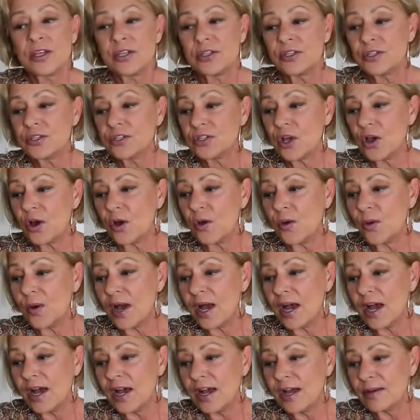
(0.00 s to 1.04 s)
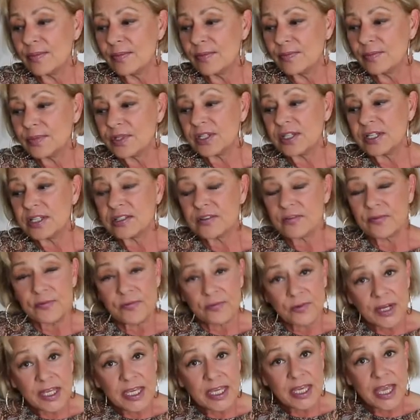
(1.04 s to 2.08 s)
So she's a
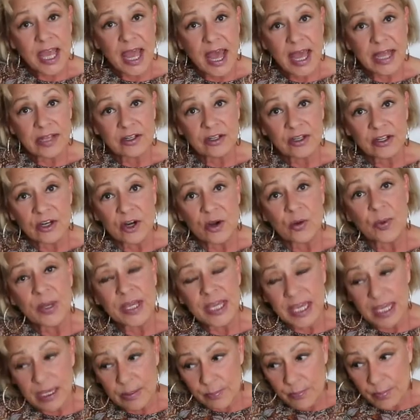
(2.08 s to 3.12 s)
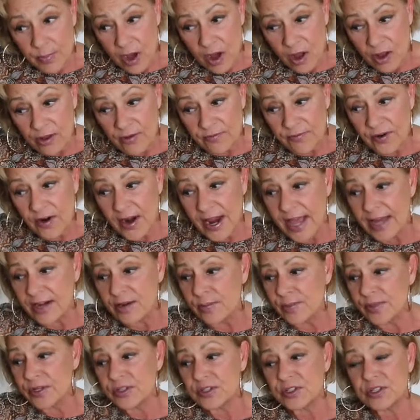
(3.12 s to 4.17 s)
free cat. We keep all of our
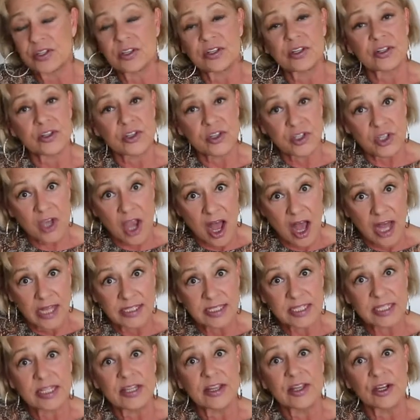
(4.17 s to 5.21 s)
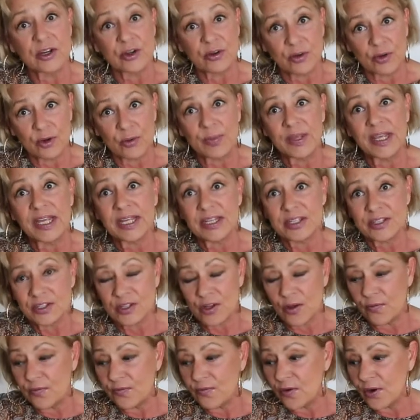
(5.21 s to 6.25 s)
animals, their shots and their grooming and
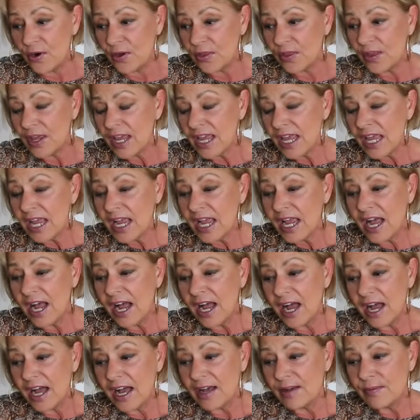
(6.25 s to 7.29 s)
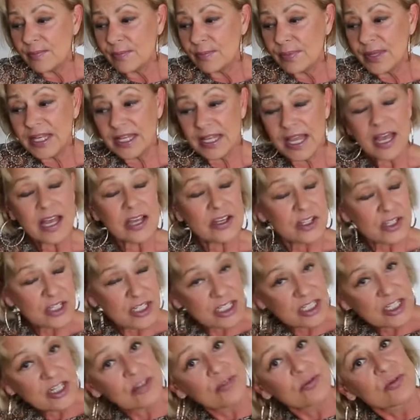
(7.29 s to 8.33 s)
so forth. But yeah,
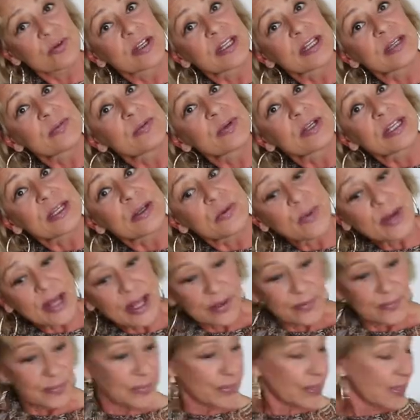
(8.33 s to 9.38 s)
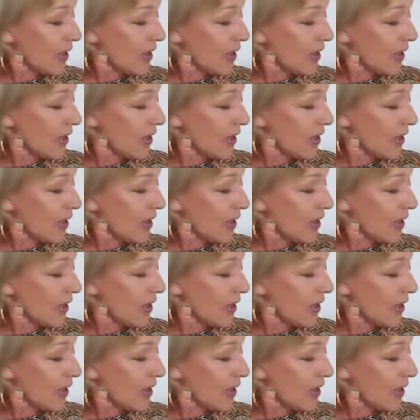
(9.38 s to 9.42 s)
she's done really, really well.